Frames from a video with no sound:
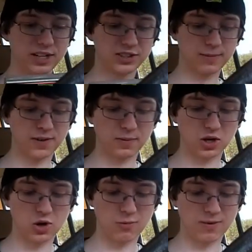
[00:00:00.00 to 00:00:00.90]
wakes up from a
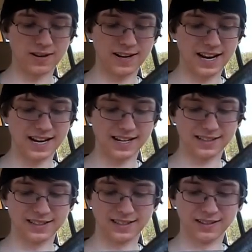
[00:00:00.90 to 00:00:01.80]
coma
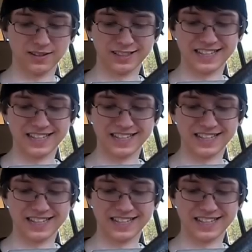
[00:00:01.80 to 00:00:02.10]
and the